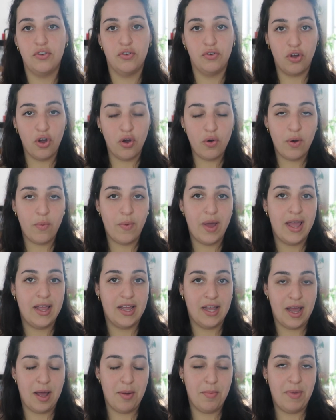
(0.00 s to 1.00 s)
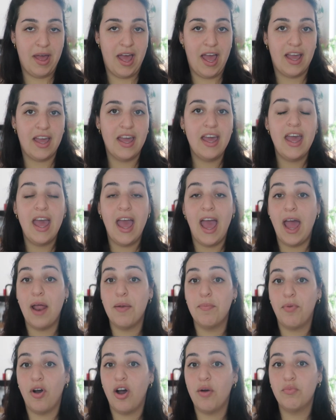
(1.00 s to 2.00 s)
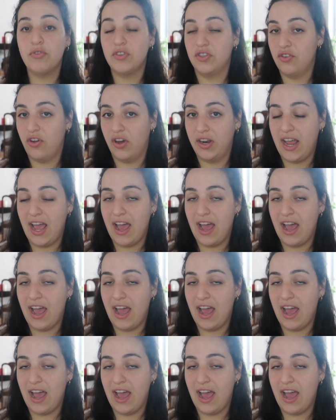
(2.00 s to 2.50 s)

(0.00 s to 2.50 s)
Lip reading: Go away and come back. And Bob was not